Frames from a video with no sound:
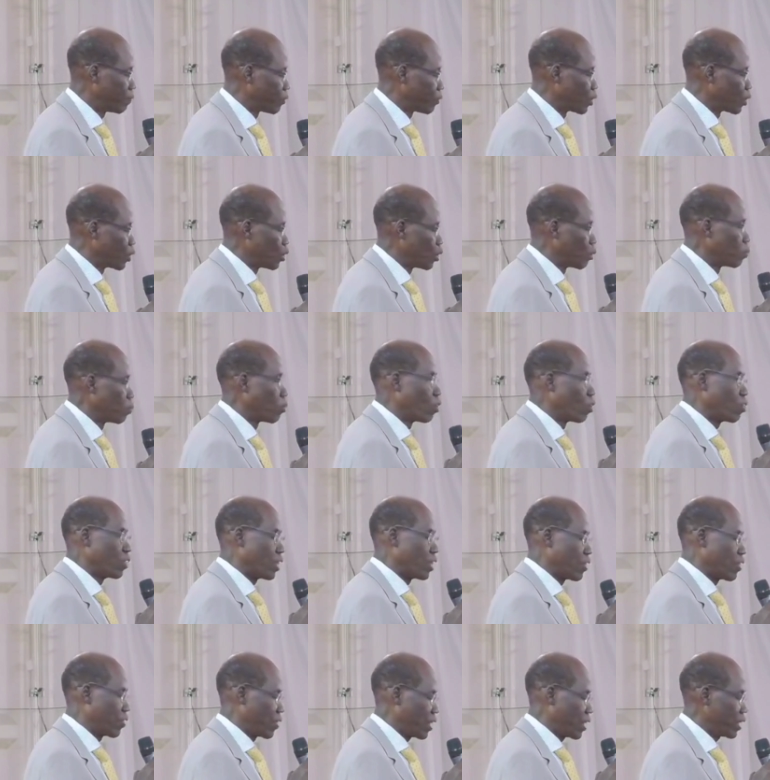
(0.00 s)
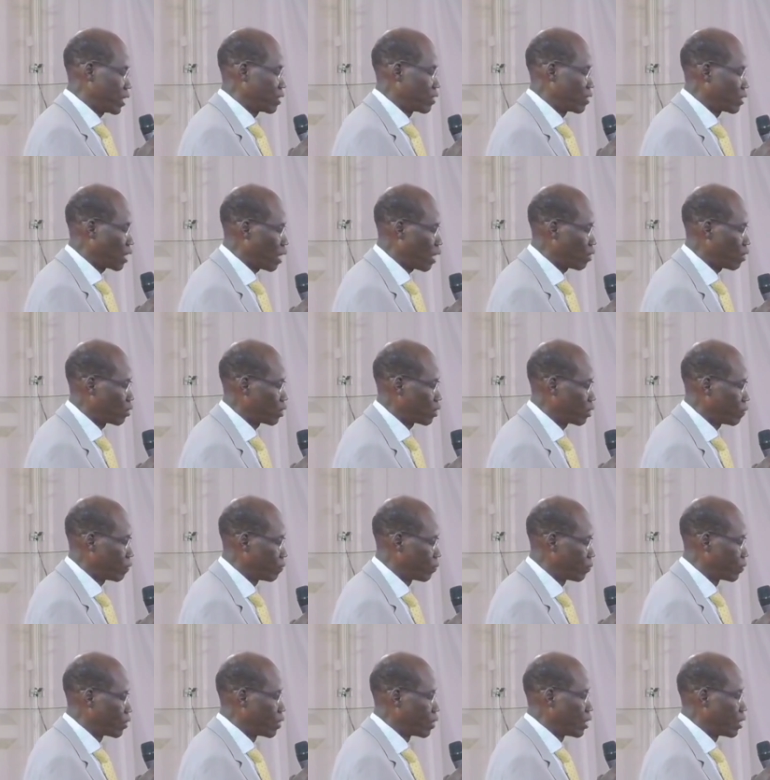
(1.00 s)
to more than 30,000
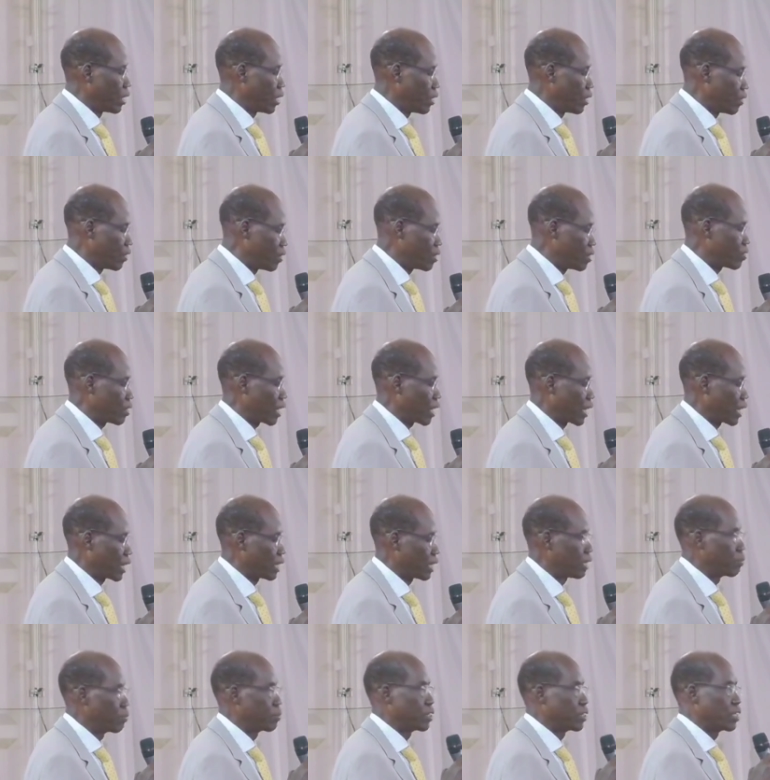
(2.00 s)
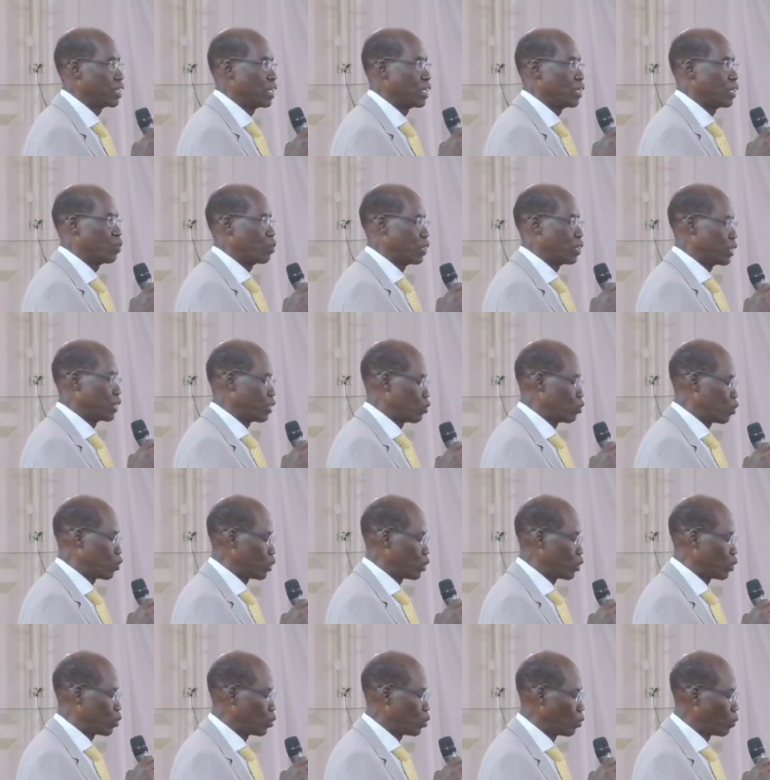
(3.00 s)
in this academic year
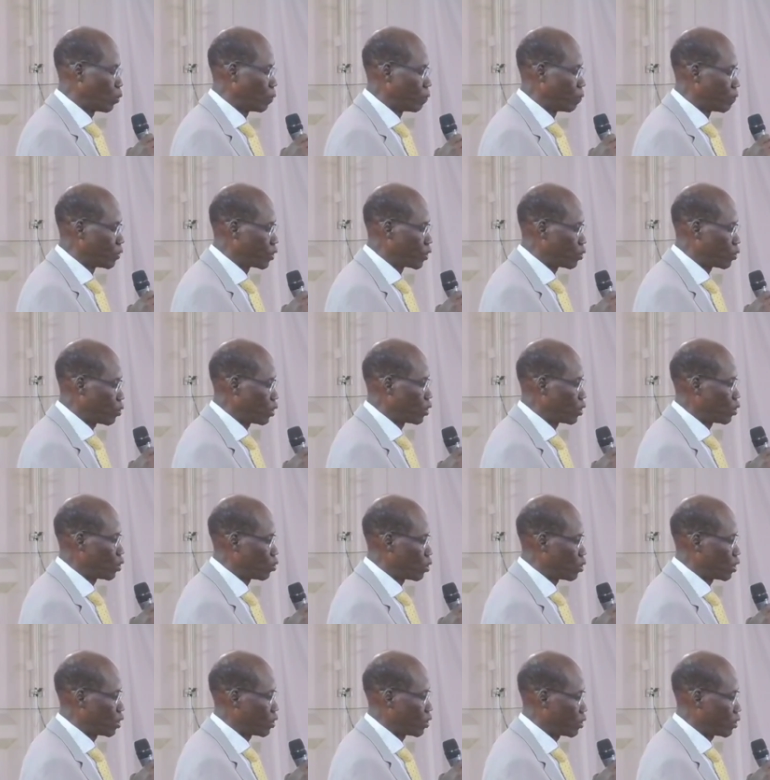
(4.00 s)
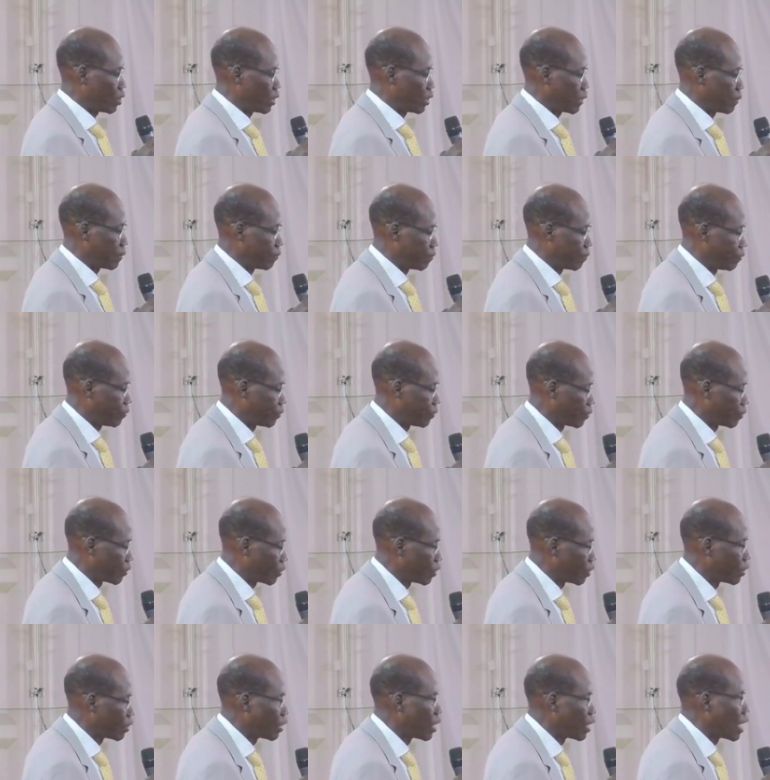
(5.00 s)
2022-2023.
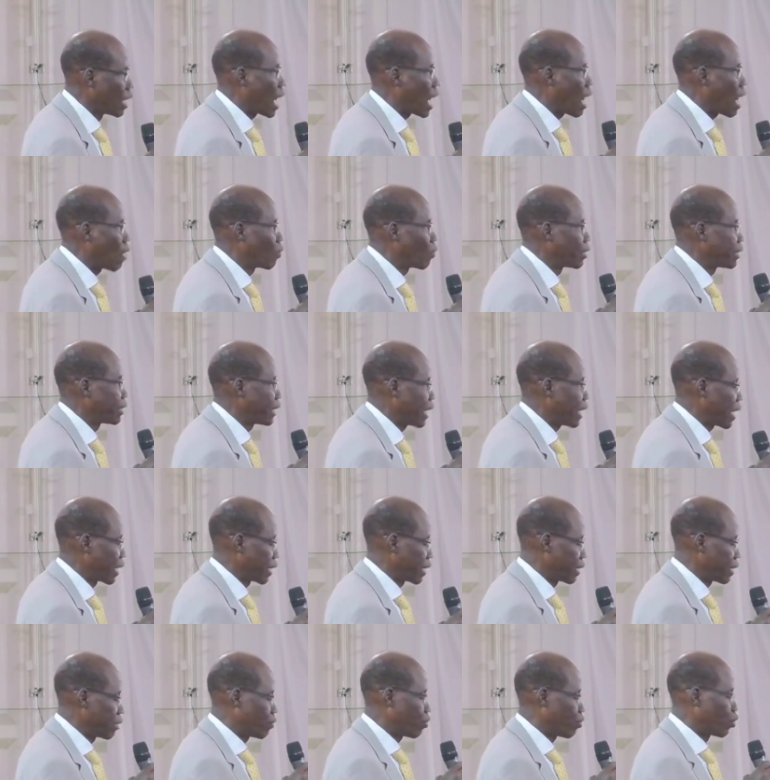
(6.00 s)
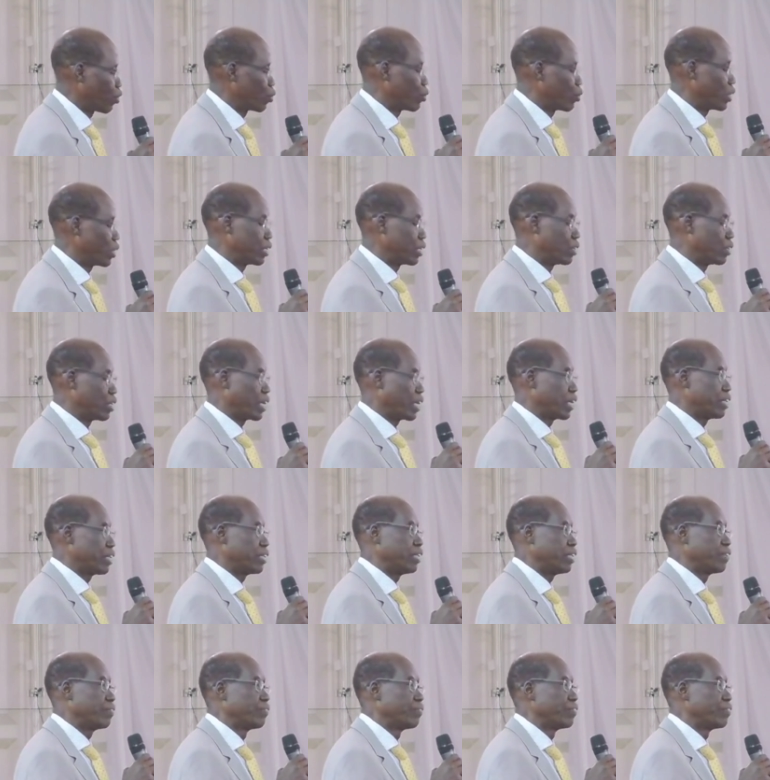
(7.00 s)
Our target for 2030
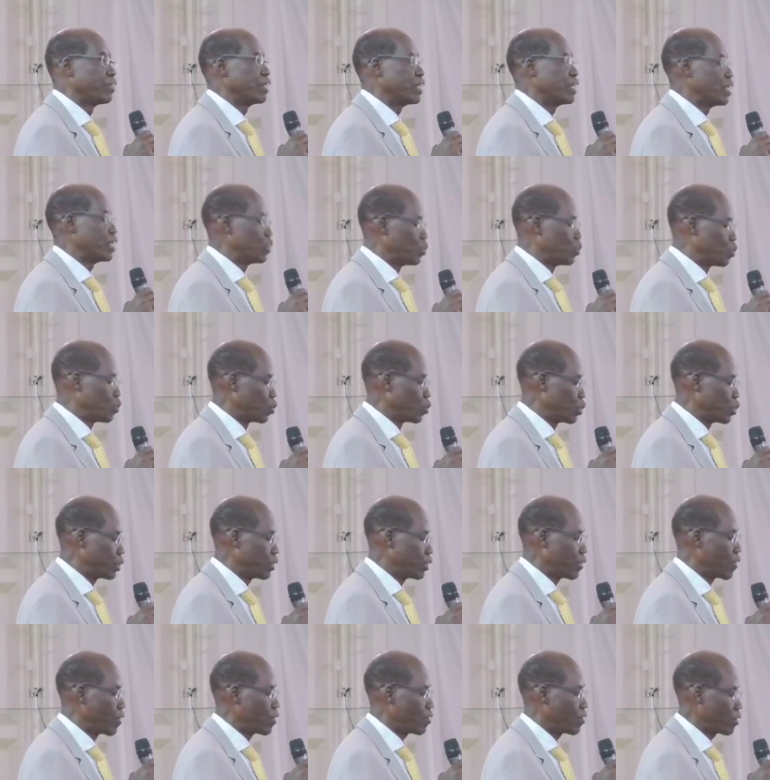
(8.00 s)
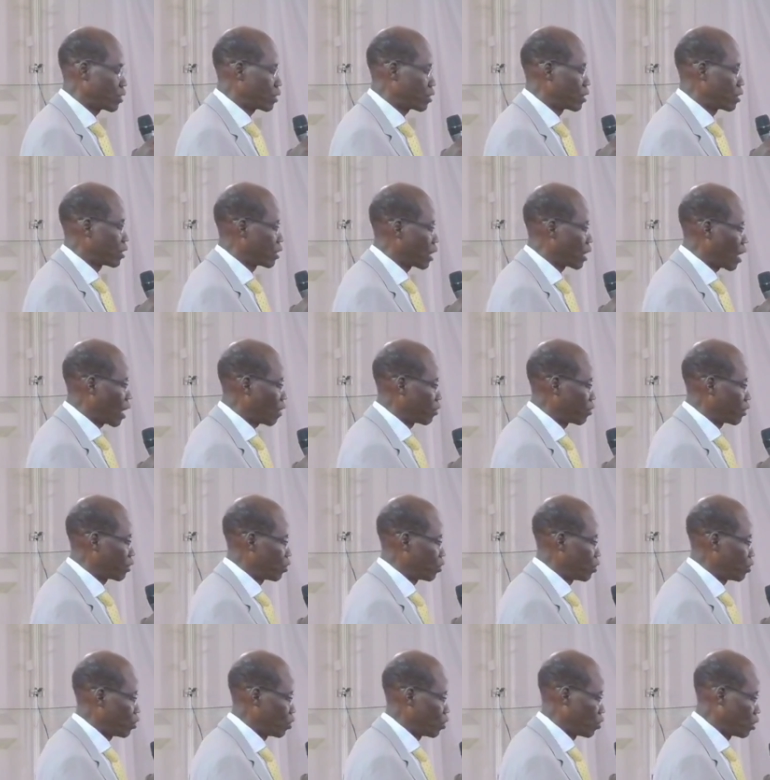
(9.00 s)
is to reach 60,000
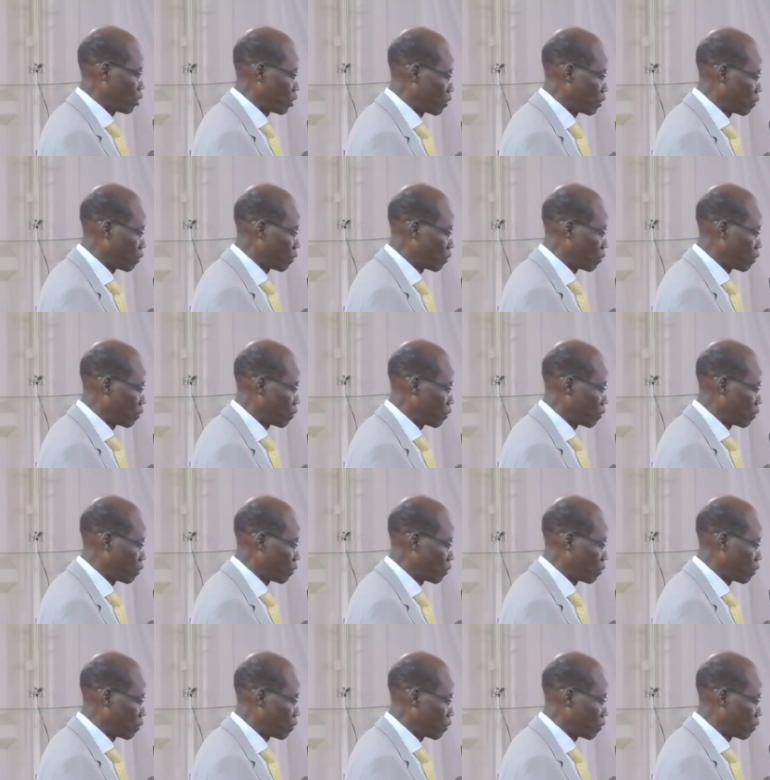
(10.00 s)
students.